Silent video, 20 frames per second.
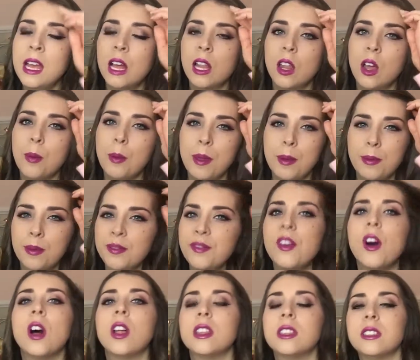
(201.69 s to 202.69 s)
A lot of people
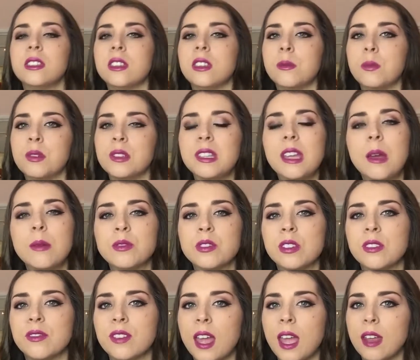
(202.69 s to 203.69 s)
fall into the
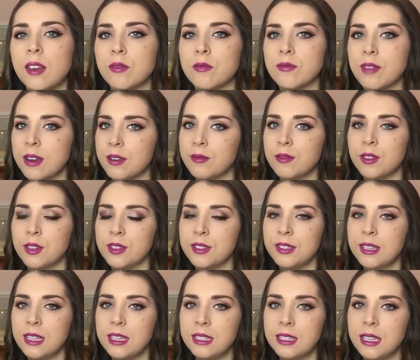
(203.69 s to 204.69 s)
perception of getting red
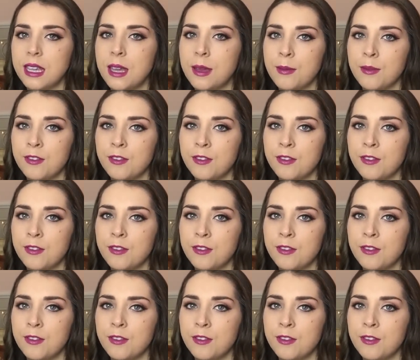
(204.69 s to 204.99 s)
roses